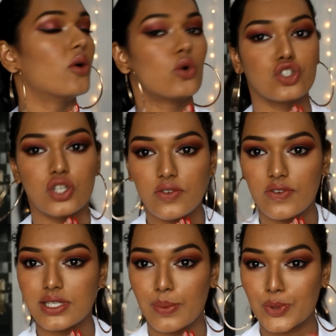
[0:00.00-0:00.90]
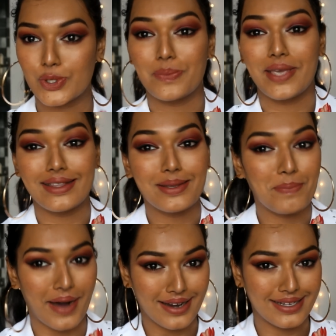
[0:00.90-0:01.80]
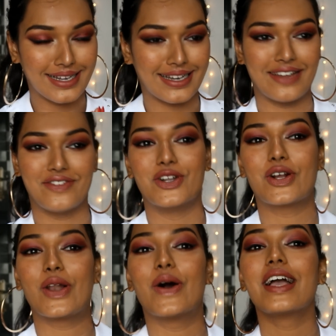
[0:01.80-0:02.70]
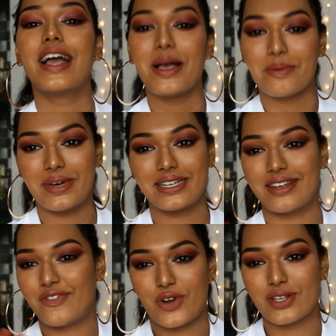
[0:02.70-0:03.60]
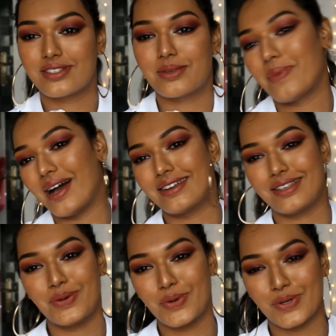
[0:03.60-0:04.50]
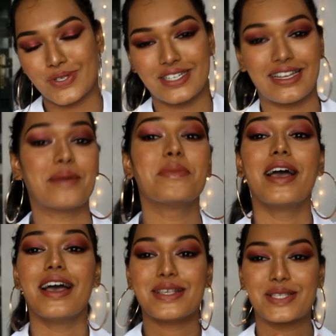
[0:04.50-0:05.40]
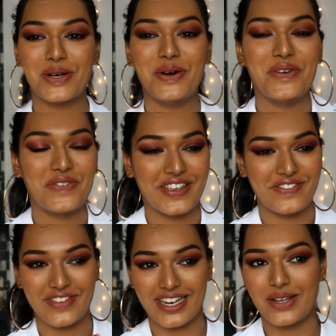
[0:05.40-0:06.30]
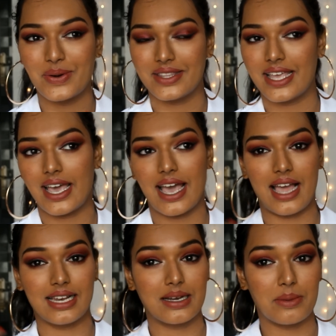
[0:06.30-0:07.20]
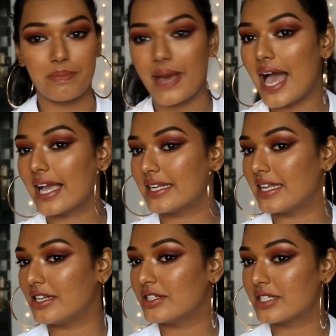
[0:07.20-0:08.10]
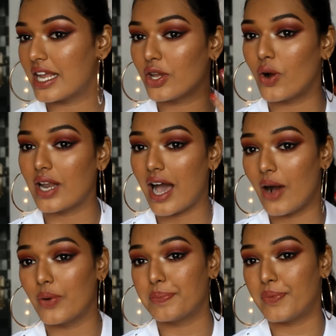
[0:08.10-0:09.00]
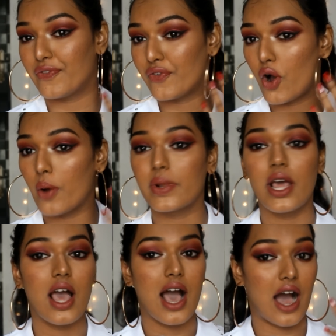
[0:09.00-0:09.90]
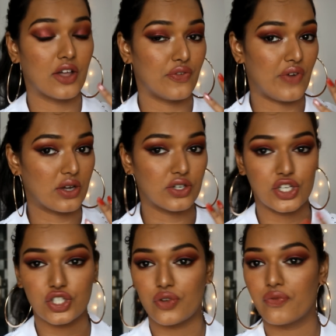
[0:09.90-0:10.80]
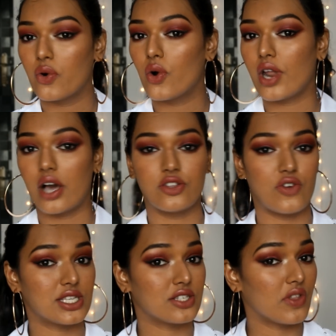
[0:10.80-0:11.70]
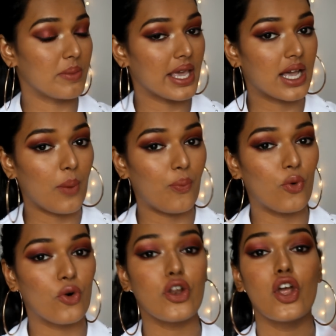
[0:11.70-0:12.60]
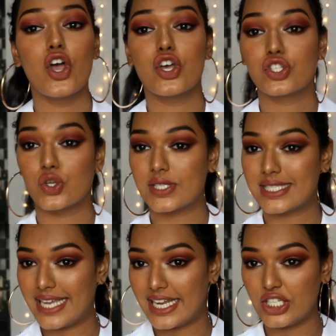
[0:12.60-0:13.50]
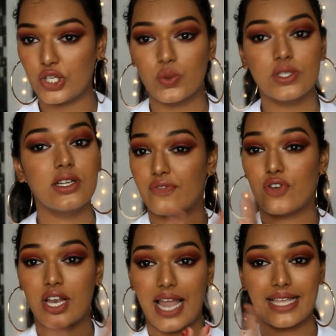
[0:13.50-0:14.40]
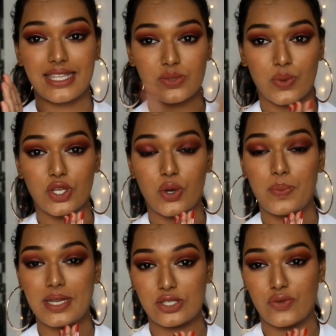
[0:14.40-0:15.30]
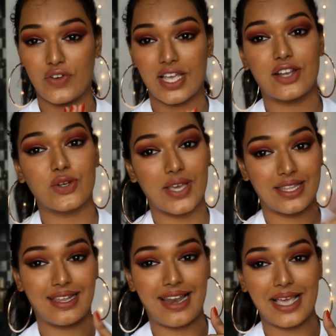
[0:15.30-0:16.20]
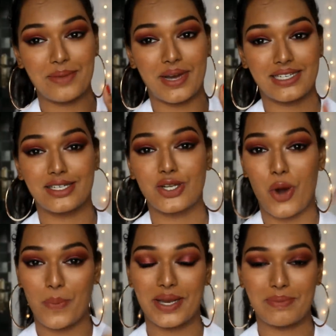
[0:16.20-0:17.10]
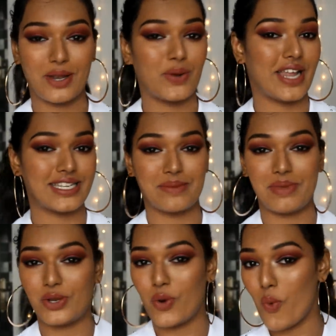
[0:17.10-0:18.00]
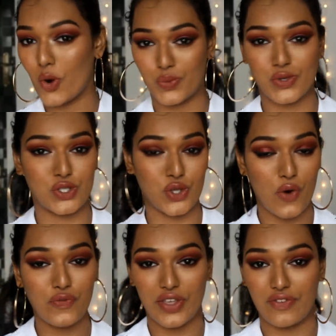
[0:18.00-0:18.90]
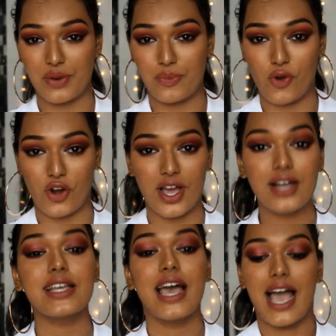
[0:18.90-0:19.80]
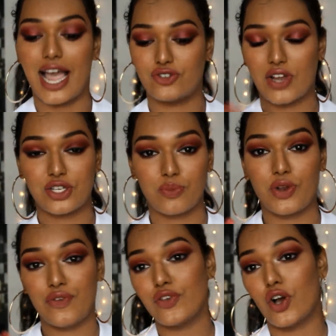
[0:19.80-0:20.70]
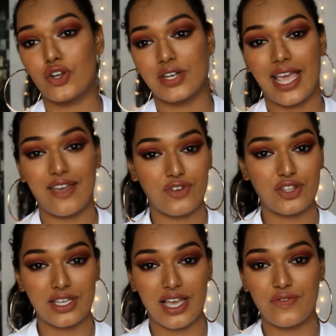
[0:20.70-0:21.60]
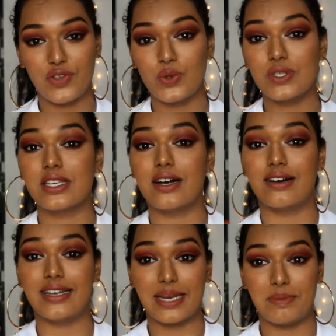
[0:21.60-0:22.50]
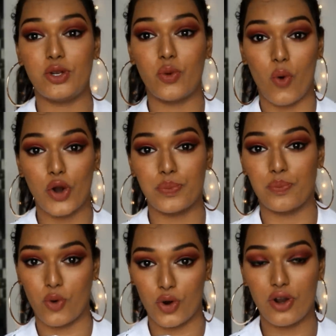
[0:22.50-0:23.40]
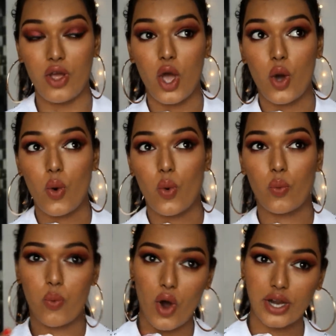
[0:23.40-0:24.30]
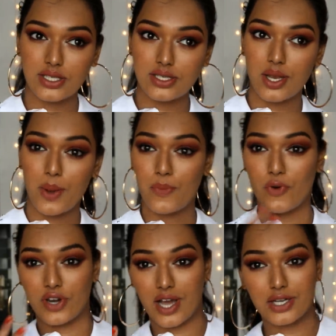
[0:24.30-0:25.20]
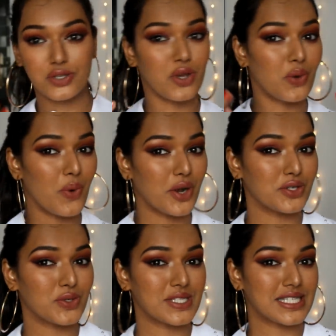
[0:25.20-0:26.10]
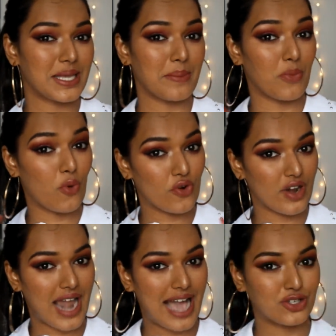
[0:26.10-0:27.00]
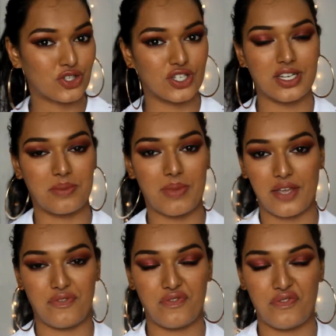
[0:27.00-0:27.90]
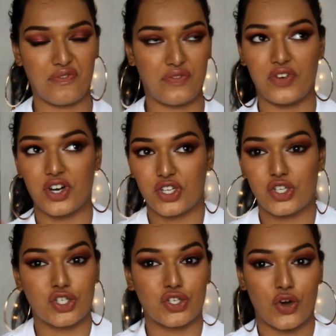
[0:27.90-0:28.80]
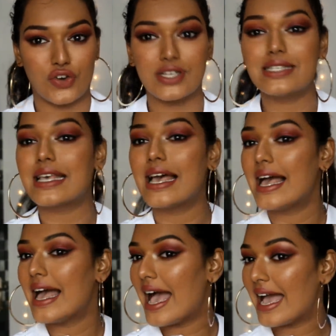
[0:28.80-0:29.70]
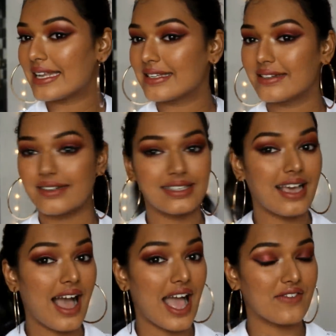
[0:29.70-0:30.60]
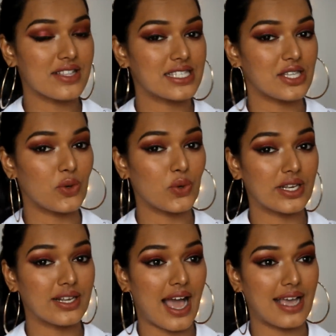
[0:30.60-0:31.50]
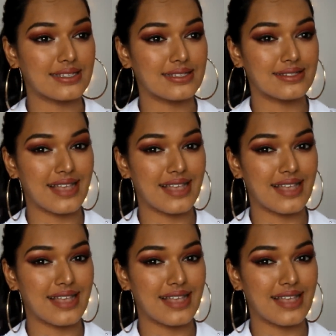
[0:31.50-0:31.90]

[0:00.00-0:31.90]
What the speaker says: Oh shit, we were supposed to be at the party at 11 o'clock. But of course, it's a party, who goes on time. So we will go there. I'll come back and I'll tell you all how it performed, how the foundation wore, how the rest of the makeup wore. So stay tuned. If you all like this video, please don't forget to hit the like button, comment below letting me know what was your favorite product. I try to brief you all on everything I've used. Let me know what product do you all want to see more in action in my further tutorials. And yeah, I will see you guys